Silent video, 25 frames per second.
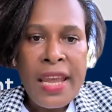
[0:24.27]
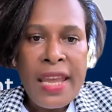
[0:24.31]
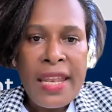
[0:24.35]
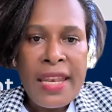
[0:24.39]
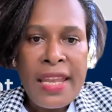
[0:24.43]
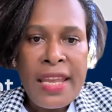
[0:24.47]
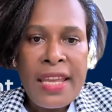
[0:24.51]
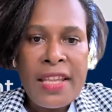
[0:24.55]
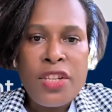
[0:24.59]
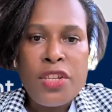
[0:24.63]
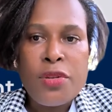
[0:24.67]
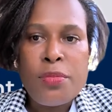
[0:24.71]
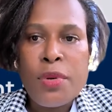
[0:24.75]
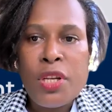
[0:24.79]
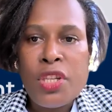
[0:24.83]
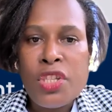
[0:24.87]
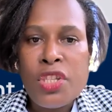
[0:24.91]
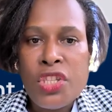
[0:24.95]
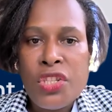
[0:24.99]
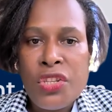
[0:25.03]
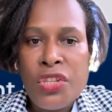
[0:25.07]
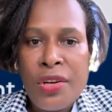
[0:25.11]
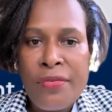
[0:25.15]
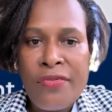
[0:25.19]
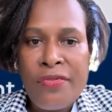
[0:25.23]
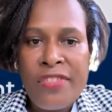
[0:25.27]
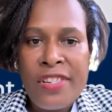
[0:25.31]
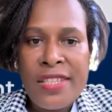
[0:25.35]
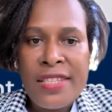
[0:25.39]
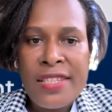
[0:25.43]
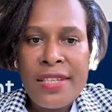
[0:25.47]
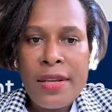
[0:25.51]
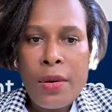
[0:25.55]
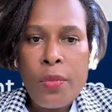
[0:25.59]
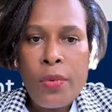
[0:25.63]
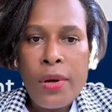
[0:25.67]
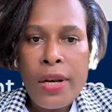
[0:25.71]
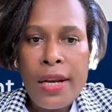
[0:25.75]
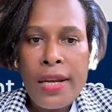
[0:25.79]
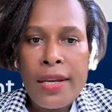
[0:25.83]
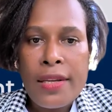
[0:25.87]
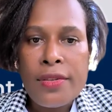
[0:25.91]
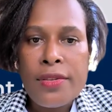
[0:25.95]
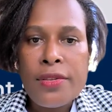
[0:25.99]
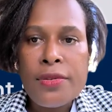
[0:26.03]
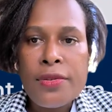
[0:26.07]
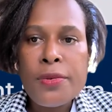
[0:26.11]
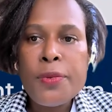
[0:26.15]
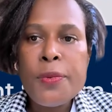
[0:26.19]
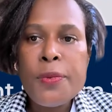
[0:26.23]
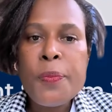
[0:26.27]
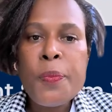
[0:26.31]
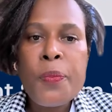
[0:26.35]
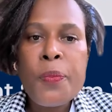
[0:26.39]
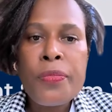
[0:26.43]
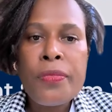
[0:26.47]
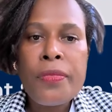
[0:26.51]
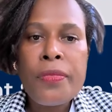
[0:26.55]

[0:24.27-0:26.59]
Engagement Stream Visa 192.